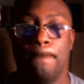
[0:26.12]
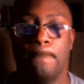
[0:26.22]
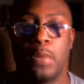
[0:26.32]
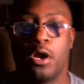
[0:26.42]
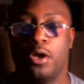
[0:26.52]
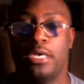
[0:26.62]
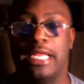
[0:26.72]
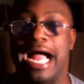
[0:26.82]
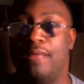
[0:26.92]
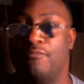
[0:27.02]

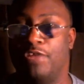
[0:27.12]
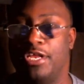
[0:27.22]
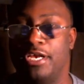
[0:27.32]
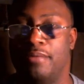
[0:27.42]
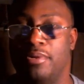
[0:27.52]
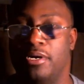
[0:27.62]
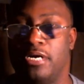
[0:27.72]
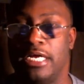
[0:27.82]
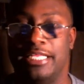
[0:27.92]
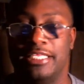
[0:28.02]
Currently I am reading a
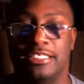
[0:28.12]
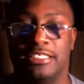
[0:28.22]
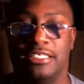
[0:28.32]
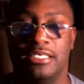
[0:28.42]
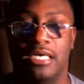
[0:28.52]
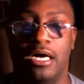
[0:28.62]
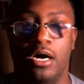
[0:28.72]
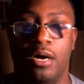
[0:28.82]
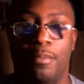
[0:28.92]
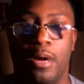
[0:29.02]
book in the
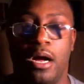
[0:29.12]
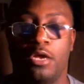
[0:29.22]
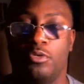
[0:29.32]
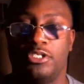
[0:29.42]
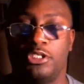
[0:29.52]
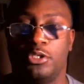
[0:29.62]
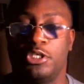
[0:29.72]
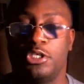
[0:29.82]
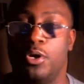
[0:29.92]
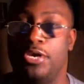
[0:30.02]
Harlequin series
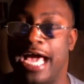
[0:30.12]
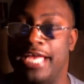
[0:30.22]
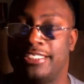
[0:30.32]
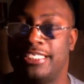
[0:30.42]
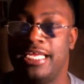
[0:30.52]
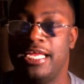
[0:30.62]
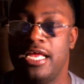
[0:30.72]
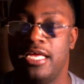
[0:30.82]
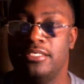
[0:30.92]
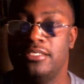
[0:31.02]
called Dynasty.
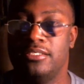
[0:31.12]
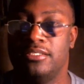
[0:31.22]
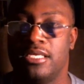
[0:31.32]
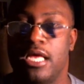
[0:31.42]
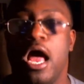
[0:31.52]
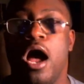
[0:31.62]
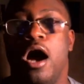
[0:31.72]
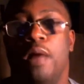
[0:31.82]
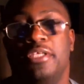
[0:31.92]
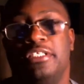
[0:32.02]

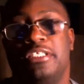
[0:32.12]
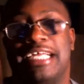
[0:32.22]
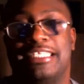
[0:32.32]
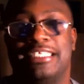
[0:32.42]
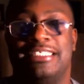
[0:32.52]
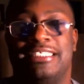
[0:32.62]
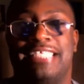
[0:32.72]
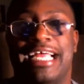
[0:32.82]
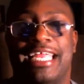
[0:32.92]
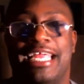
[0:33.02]
This is like the
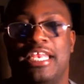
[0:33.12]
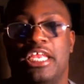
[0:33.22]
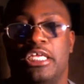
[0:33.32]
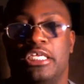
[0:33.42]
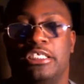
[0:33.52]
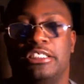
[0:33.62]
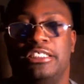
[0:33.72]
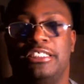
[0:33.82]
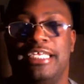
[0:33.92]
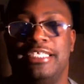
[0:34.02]
second
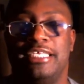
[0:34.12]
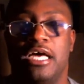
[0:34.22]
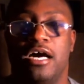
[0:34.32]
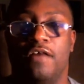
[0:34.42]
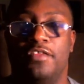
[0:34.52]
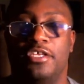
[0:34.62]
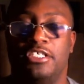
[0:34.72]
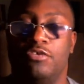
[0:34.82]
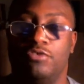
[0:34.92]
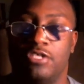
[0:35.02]
season of the
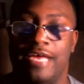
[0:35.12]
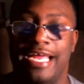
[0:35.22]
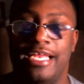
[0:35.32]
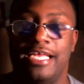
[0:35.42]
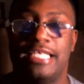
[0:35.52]
Secrets of the A-List,